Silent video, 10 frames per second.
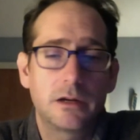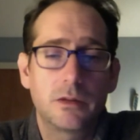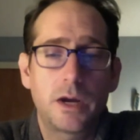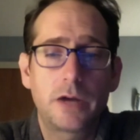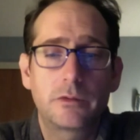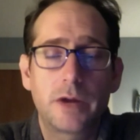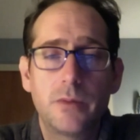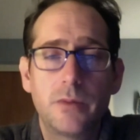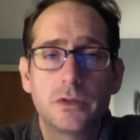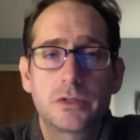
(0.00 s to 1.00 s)
The wild
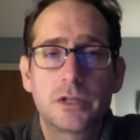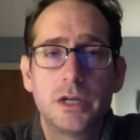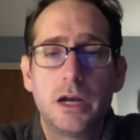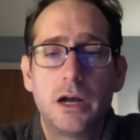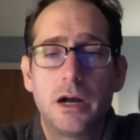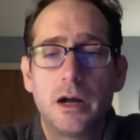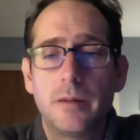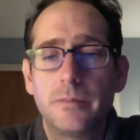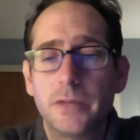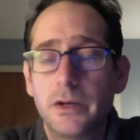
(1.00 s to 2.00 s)
rainbows,
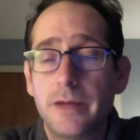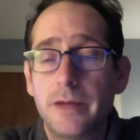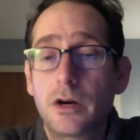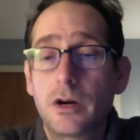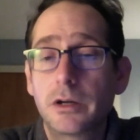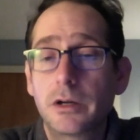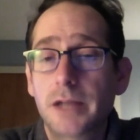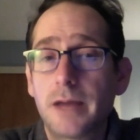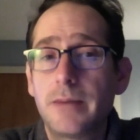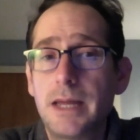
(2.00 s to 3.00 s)
um, you know, they have a harder
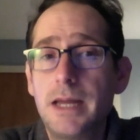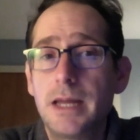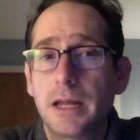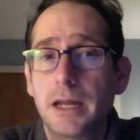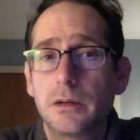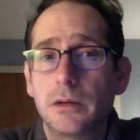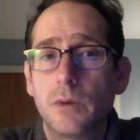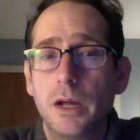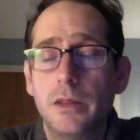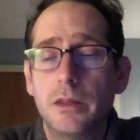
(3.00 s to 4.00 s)
time eating
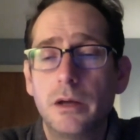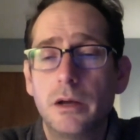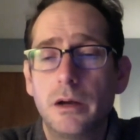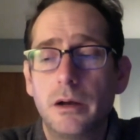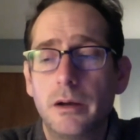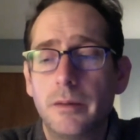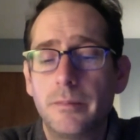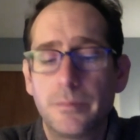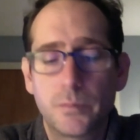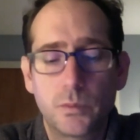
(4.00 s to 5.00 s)
when the
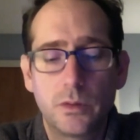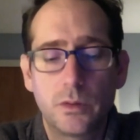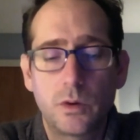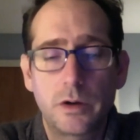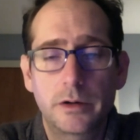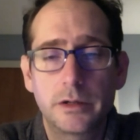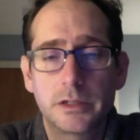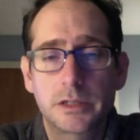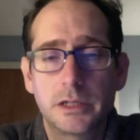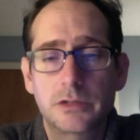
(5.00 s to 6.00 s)
um, when the water
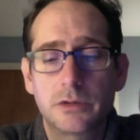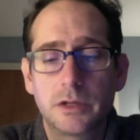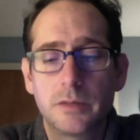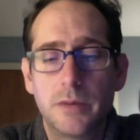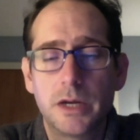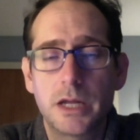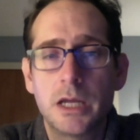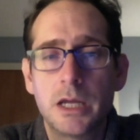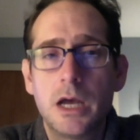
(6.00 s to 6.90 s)
is is really muddy.